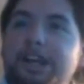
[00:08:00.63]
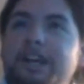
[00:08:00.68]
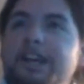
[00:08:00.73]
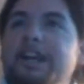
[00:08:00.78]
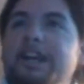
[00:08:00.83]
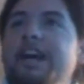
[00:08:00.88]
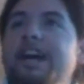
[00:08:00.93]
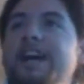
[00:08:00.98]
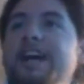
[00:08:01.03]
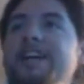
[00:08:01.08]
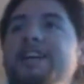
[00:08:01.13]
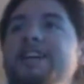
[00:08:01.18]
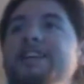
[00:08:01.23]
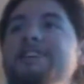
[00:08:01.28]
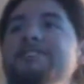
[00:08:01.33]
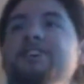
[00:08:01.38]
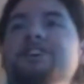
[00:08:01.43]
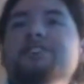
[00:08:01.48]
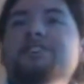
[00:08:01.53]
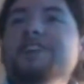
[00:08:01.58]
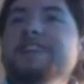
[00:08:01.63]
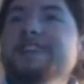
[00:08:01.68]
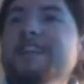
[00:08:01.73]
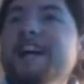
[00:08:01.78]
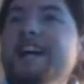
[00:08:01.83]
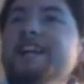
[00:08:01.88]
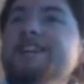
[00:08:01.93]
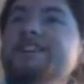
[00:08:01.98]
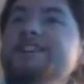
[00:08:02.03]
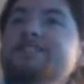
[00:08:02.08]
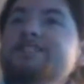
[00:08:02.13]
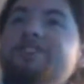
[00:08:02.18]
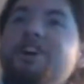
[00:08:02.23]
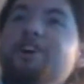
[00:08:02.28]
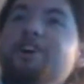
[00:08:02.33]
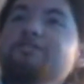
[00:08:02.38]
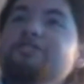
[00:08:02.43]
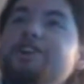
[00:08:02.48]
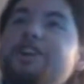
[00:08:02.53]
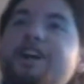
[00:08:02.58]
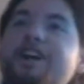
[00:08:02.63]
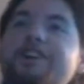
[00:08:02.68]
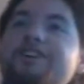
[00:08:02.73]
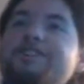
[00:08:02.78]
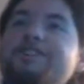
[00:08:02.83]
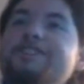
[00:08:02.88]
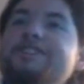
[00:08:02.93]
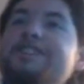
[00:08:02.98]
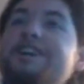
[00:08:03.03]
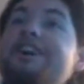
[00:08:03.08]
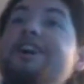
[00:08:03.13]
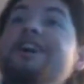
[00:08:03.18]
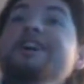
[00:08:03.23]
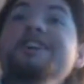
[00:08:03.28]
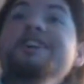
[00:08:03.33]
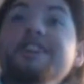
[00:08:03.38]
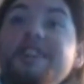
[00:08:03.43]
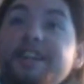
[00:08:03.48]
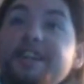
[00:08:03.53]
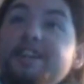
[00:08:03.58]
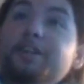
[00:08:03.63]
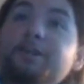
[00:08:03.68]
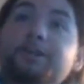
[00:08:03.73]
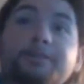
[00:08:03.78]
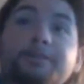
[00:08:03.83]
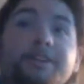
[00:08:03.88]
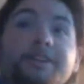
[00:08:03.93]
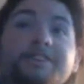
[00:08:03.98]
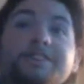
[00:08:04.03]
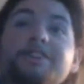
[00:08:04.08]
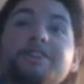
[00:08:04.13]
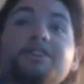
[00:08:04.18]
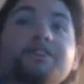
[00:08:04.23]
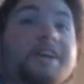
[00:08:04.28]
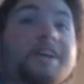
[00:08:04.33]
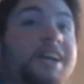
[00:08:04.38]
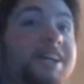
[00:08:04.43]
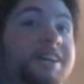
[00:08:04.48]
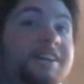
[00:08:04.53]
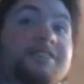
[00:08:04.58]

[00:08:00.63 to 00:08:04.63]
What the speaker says: it's only like $12 a year. So hey,